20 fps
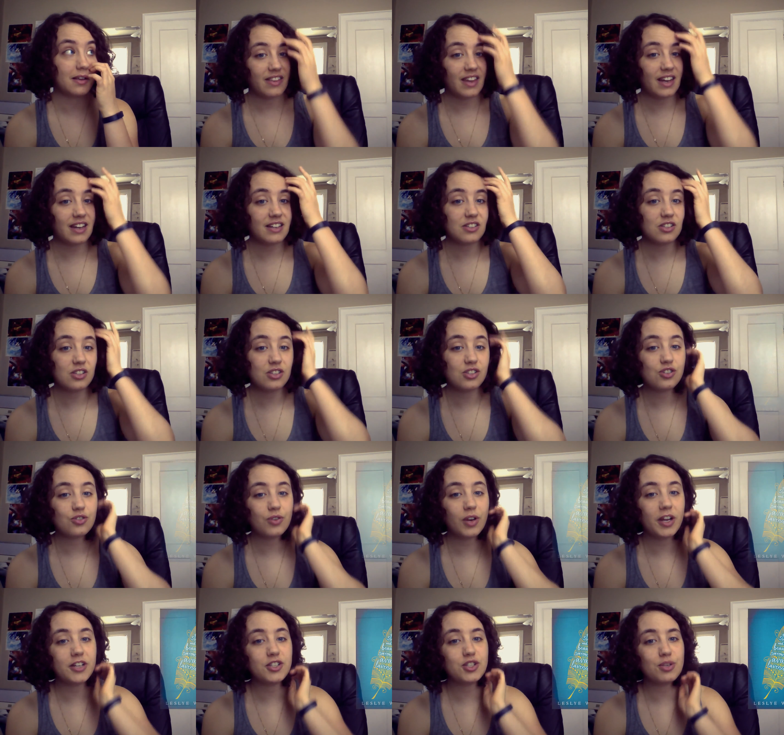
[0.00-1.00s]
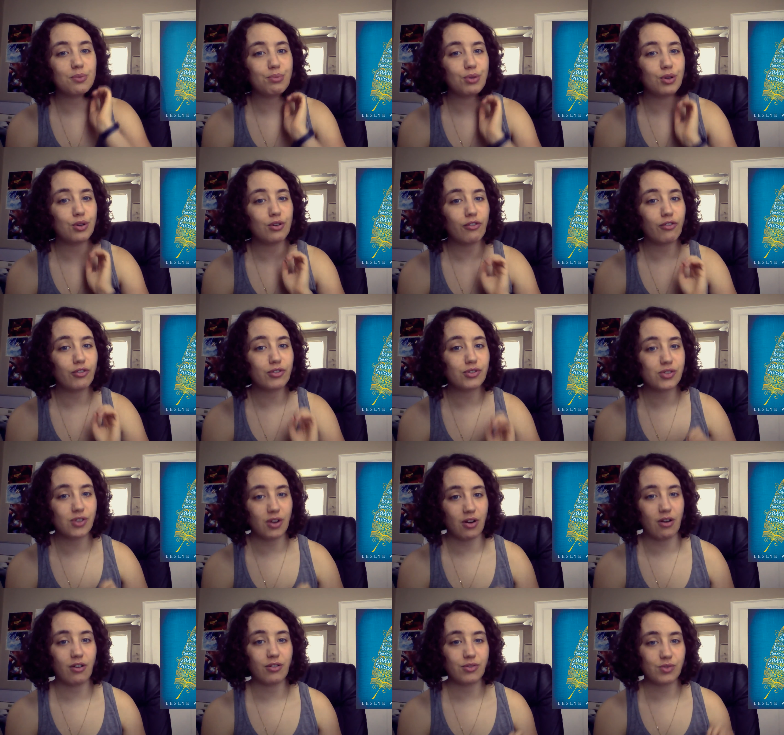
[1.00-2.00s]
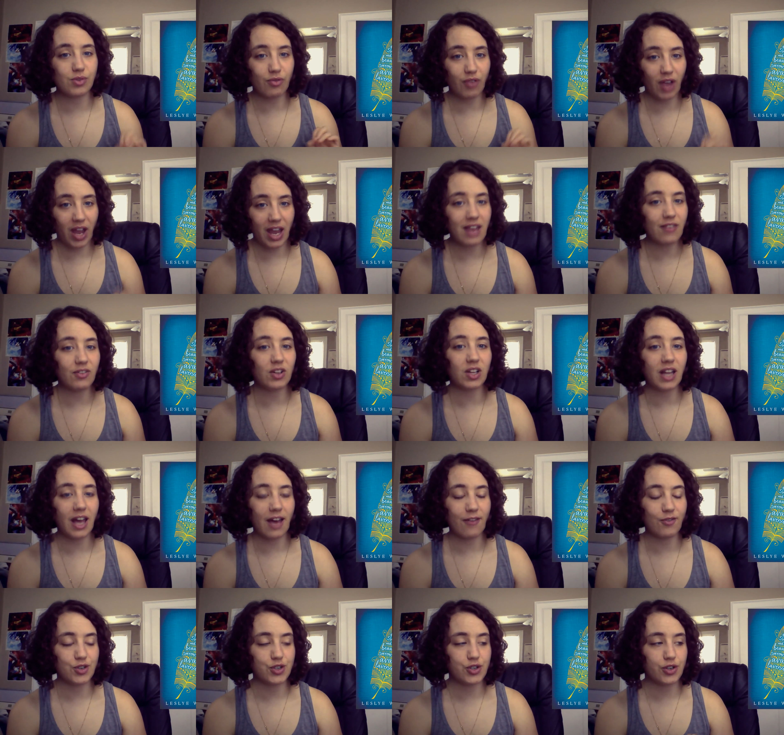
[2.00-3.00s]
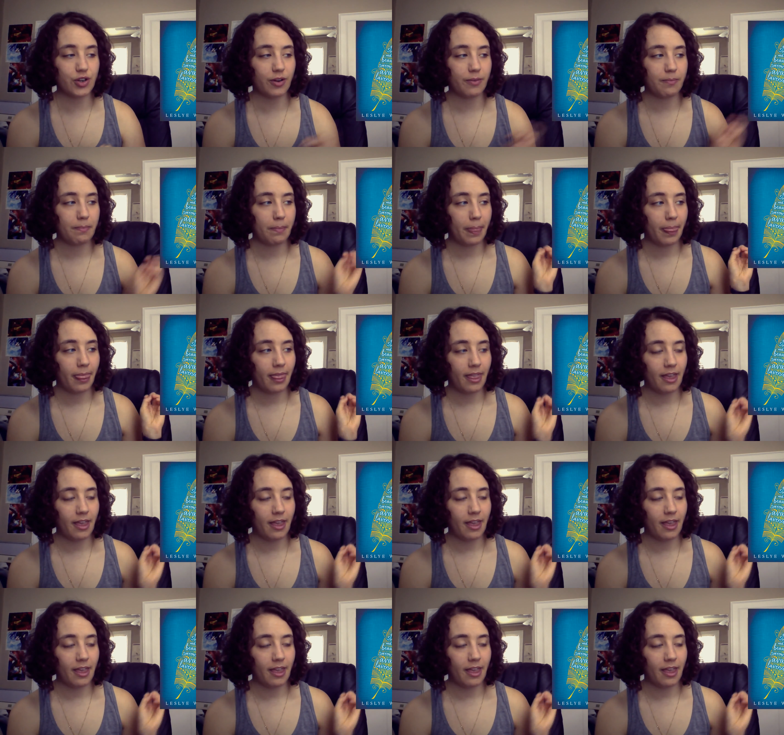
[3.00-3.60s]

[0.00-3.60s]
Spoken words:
And that is The Strange and Beautiful Sorrows of Ava Lavender,